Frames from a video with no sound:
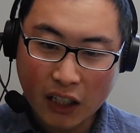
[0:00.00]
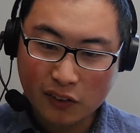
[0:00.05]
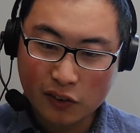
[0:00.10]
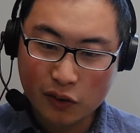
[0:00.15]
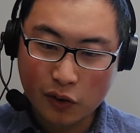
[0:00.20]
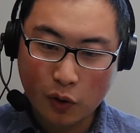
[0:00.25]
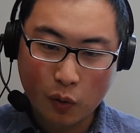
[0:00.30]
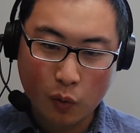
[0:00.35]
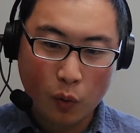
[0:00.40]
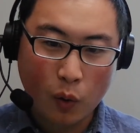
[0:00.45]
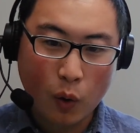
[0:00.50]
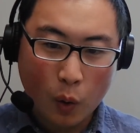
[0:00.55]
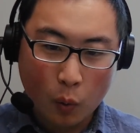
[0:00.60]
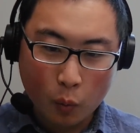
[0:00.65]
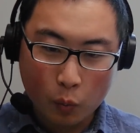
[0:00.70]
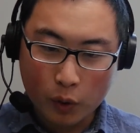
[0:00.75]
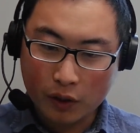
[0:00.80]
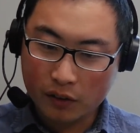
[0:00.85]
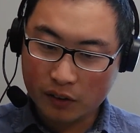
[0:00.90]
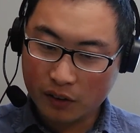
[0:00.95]
So
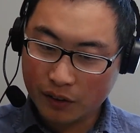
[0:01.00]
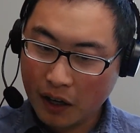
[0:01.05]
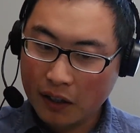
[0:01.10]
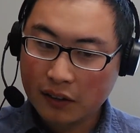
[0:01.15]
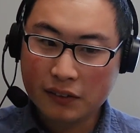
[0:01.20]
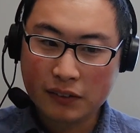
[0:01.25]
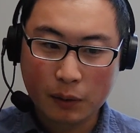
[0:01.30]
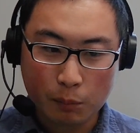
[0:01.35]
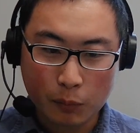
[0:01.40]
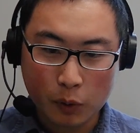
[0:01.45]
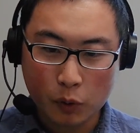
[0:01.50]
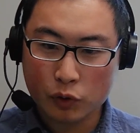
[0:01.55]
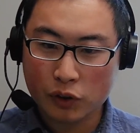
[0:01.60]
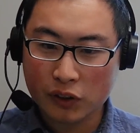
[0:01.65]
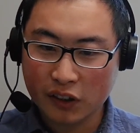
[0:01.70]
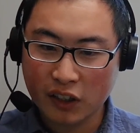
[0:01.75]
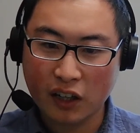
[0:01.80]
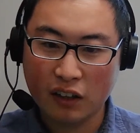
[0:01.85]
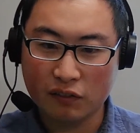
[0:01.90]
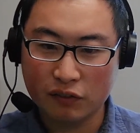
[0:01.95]
we are not the
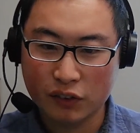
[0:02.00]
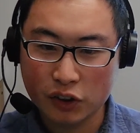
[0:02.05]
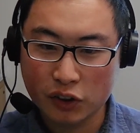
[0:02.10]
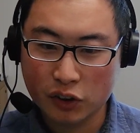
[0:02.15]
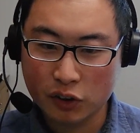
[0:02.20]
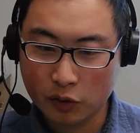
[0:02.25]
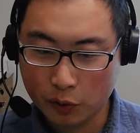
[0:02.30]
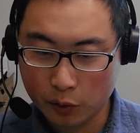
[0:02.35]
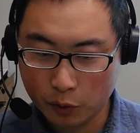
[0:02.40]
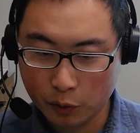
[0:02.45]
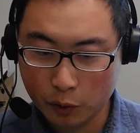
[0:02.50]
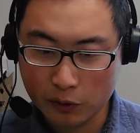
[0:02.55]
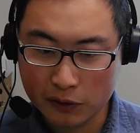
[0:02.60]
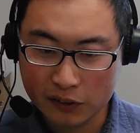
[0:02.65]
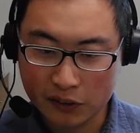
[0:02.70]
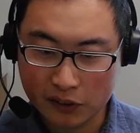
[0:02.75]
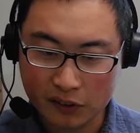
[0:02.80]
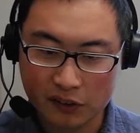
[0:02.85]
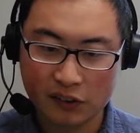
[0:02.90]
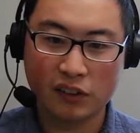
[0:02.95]
most conventional
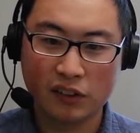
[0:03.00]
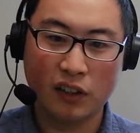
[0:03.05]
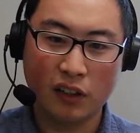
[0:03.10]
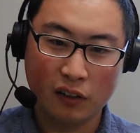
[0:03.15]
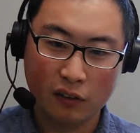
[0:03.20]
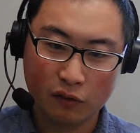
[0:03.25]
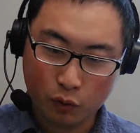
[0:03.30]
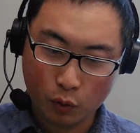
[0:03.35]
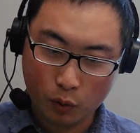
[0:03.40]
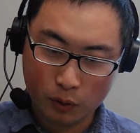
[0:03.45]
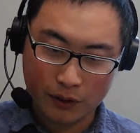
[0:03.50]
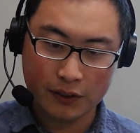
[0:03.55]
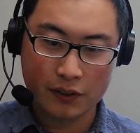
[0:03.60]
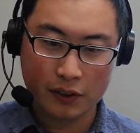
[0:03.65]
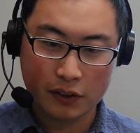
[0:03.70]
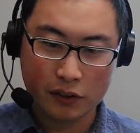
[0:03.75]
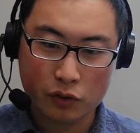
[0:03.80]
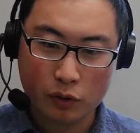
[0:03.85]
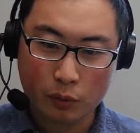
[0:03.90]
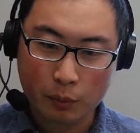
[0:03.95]
users for this
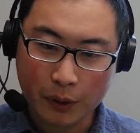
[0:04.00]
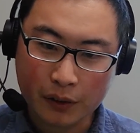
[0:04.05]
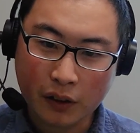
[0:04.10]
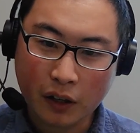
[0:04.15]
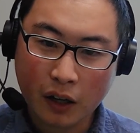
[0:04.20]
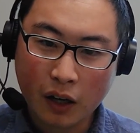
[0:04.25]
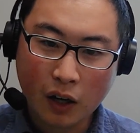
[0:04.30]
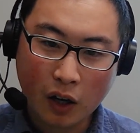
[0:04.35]
instrument.